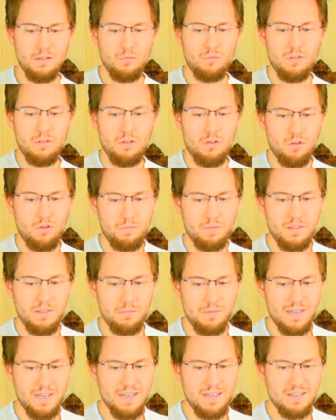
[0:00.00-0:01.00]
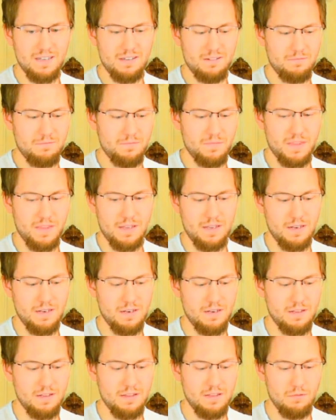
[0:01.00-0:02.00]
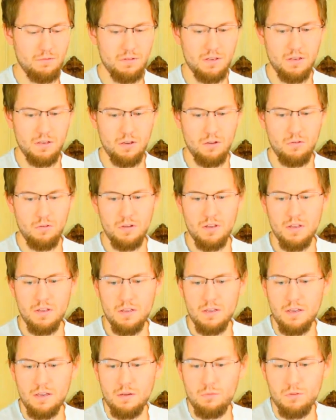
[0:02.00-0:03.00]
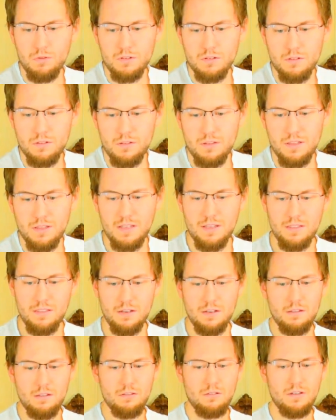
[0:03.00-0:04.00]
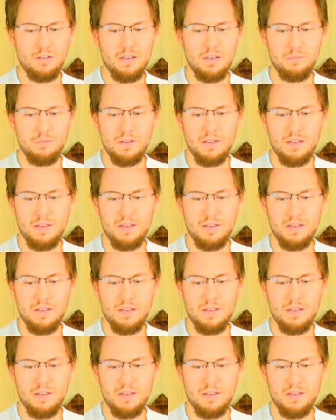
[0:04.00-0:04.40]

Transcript: we'll open the back, and there we go. I want to see there, so I'm